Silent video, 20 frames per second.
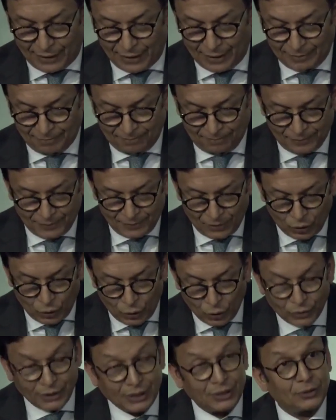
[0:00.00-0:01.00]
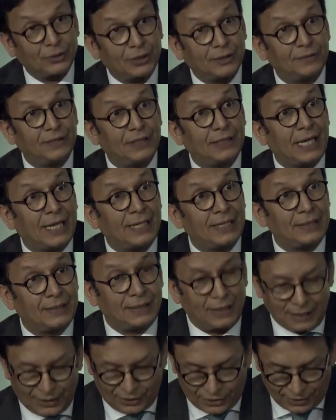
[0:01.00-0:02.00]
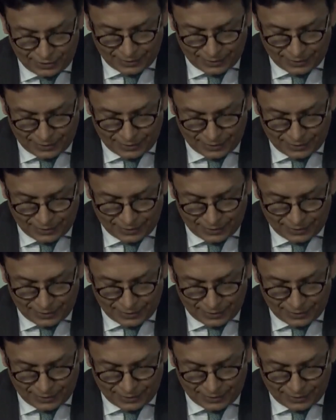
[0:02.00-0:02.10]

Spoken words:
according to FDI intelligence.